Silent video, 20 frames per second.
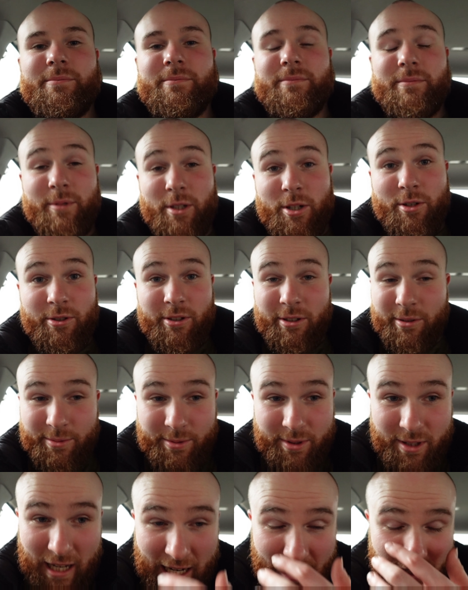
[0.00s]
My God,
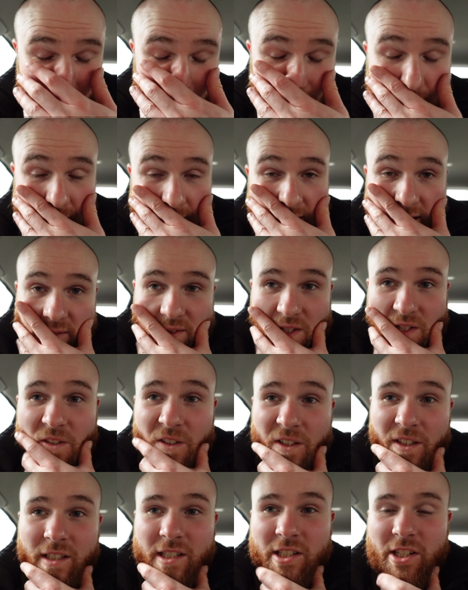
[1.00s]
we're
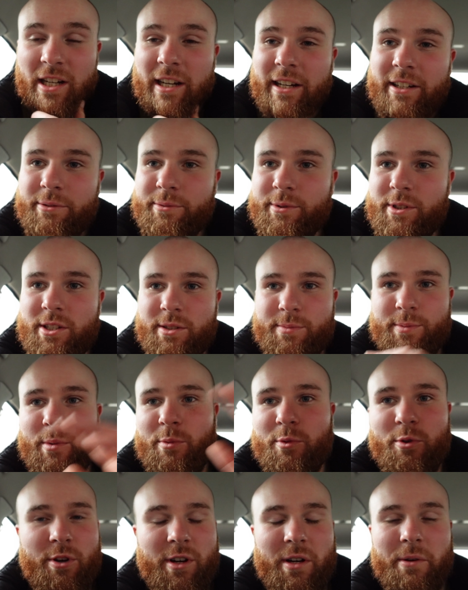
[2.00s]
absolutely shattered. We've just been
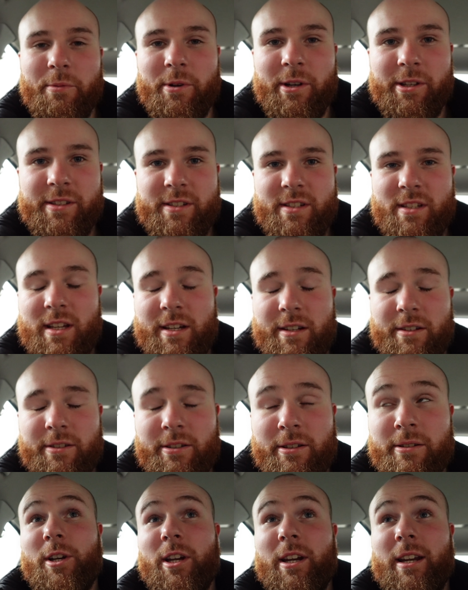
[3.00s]
walking around the
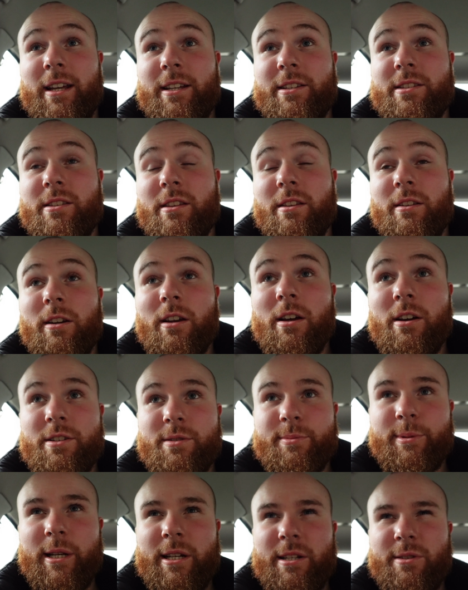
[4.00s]
centre. Going to head to the last
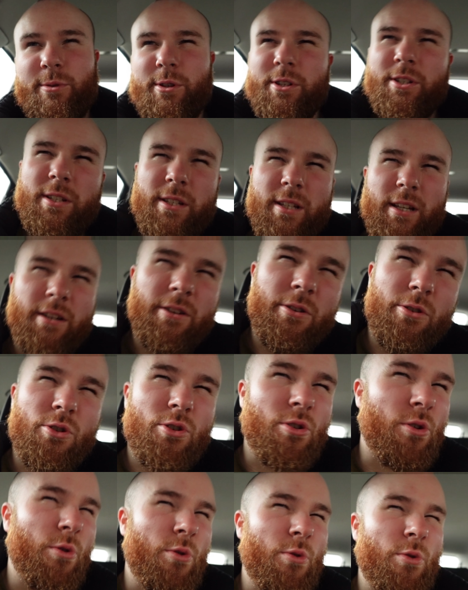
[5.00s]
place, which is in
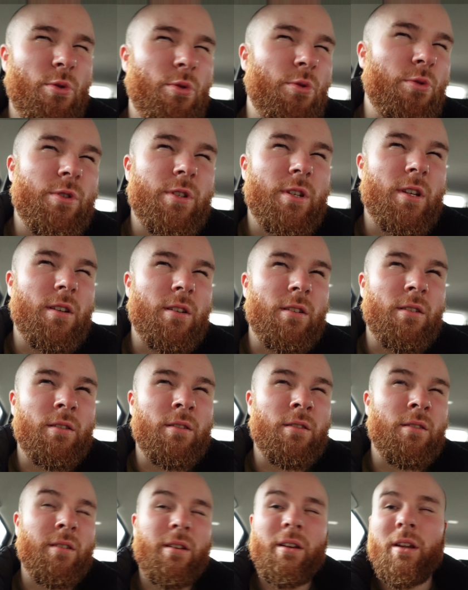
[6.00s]

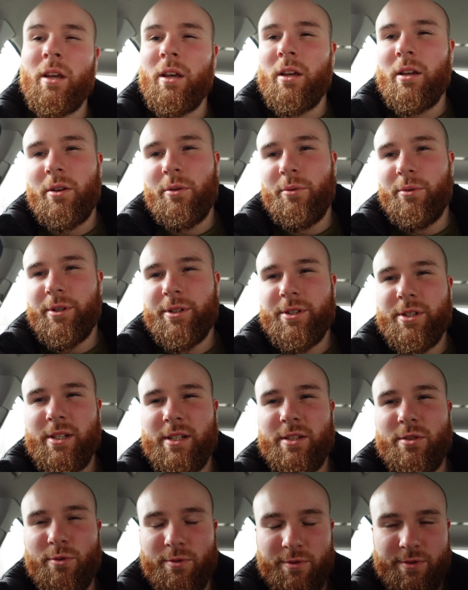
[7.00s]
Chorlton, which is
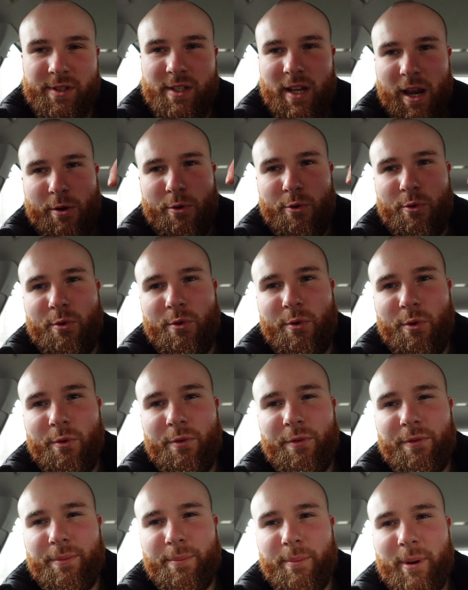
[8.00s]
sort of
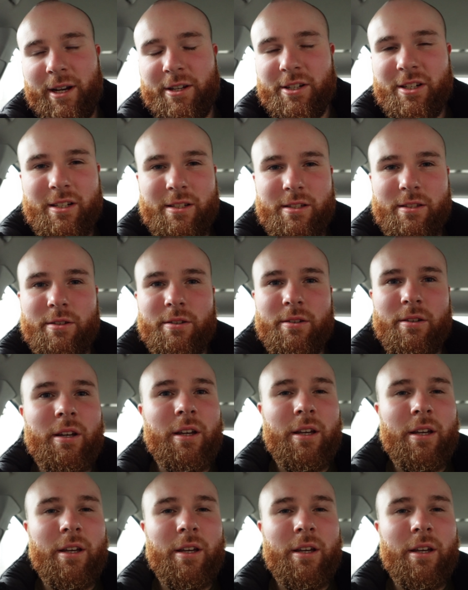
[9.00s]
south Manchester.